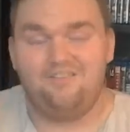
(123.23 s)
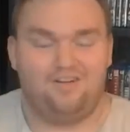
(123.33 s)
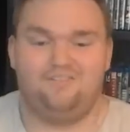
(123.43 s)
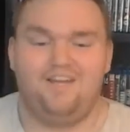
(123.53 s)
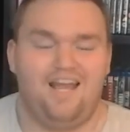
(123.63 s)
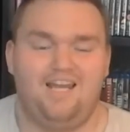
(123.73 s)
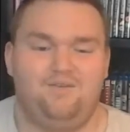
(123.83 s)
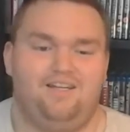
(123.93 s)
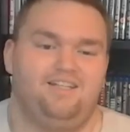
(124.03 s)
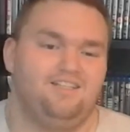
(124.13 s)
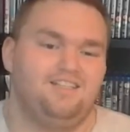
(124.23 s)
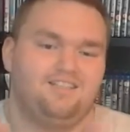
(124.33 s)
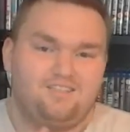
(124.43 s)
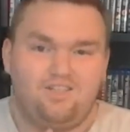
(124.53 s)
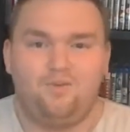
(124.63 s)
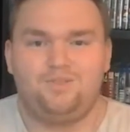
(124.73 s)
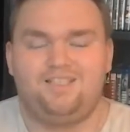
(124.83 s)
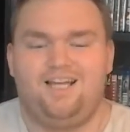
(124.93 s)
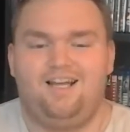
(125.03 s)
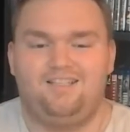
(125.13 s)
enough. Anyway, start with the
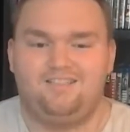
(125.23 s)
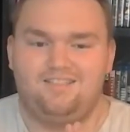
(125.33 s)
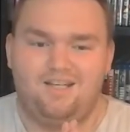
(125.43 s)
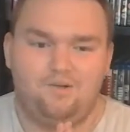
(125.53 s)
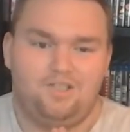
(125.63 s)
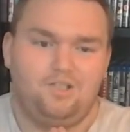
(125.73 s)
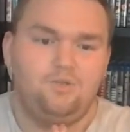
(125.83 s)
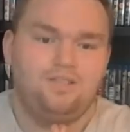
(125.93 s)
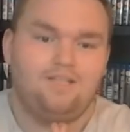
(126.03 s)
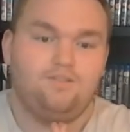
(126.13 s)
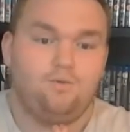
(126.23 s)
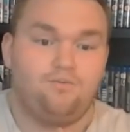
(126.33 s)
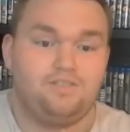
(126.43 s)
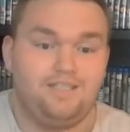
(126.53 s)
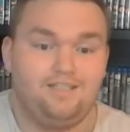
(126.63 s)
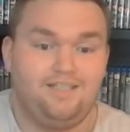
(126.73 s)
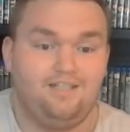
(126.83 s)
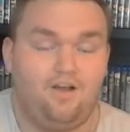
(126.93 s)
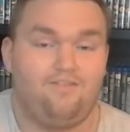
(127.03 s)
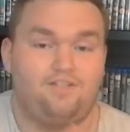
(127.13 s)
cast. Now, I know that obviously
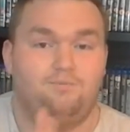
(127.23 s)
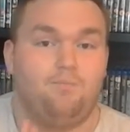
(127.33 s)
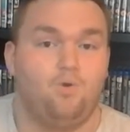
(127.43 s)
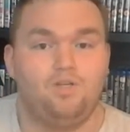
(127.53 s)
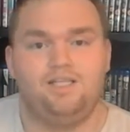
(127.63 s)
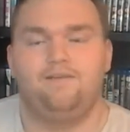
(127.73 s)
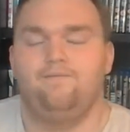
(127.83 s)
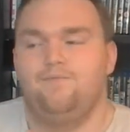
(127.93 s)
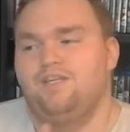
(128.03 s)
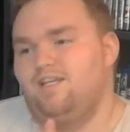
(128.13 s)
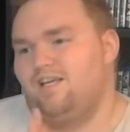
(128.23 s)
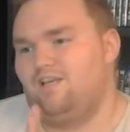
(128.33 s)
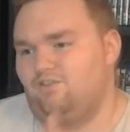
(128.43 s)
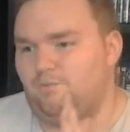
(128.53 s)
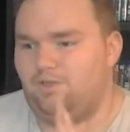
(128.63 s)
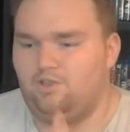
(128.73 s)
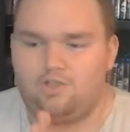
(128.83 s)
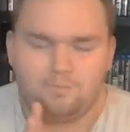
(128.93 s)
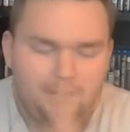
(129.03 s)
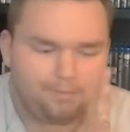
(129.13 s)
the live-action Mowgli is something a
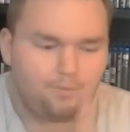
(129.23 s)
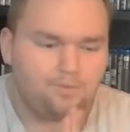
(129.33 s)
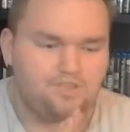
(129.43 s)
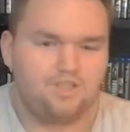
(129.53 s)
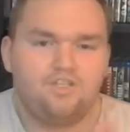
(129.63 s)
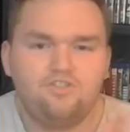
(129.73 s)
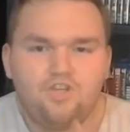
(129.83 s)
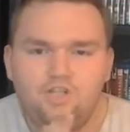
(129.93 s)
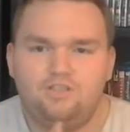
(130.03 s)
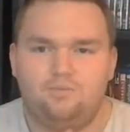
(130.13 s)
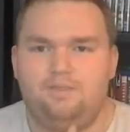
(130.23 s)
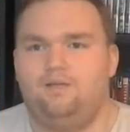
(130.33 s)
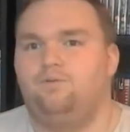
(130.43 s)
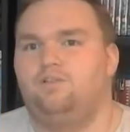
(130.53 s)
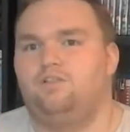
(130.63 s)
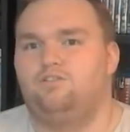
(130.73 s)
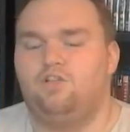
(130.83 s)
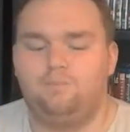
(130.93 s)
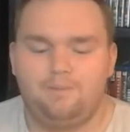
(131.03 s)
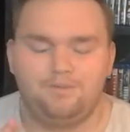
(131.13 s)
lot of people was concerned about, because a
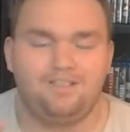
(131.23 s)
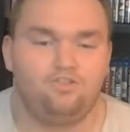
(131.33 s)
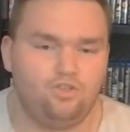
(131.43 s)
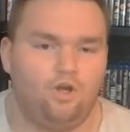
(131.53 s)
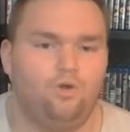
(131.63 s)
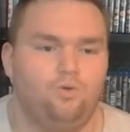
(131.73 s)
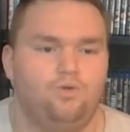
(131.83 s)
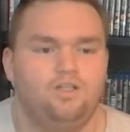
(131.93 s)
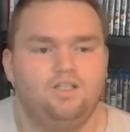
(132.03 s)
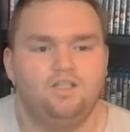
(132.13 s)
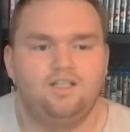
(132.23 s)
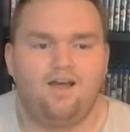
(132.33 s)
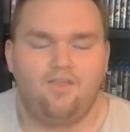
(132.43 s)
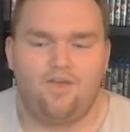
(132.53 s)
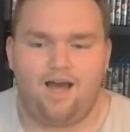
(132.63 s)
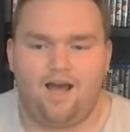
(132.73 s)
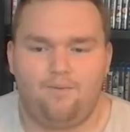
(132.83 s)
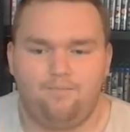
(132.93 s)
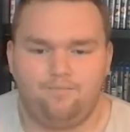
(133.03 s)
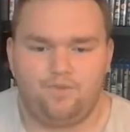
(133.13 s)
lot of people didn't know
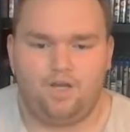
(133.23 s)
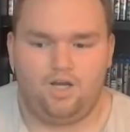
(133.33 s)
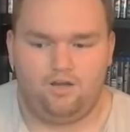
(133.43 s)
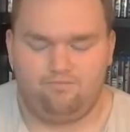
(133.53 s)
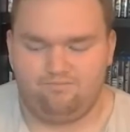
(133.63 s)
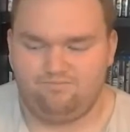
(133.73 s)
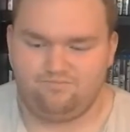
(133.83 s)
that, because